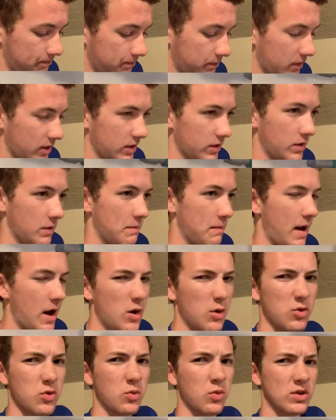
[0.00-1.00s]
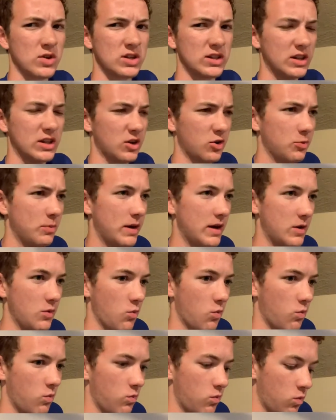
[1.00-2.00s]
The mouth was a little bit
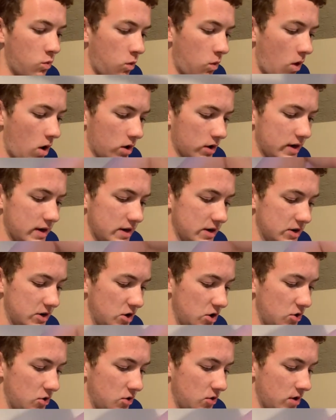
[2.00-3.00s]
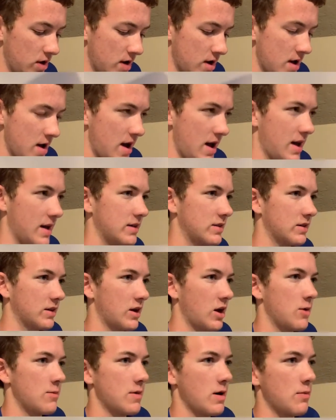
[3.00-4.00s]
wonky to do. I had to
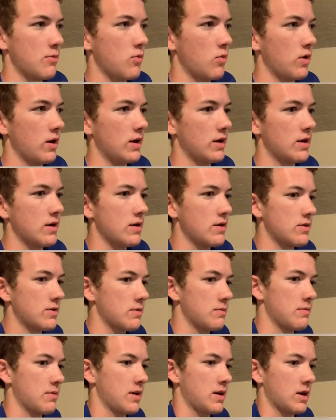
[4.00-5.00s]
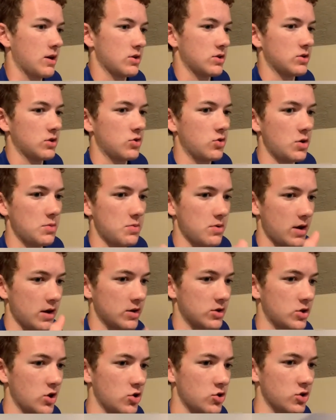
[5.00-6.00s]
come up with, because the creeper has
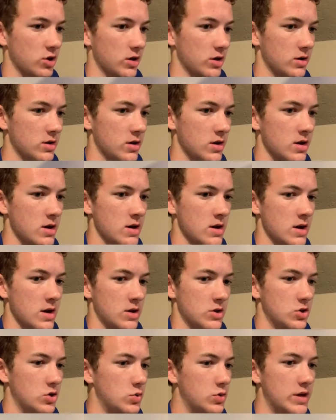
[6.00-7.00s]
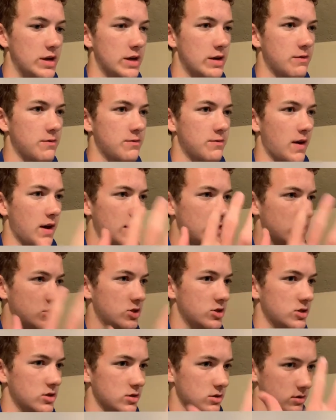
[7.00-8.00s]
such a unique
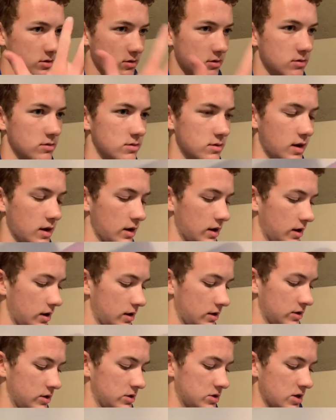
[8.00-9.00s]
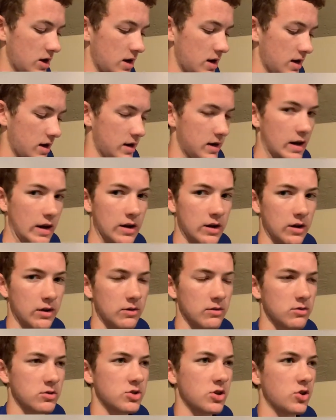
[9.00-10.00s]
face design and
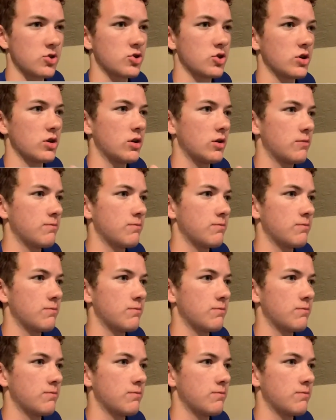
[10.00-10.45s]
such a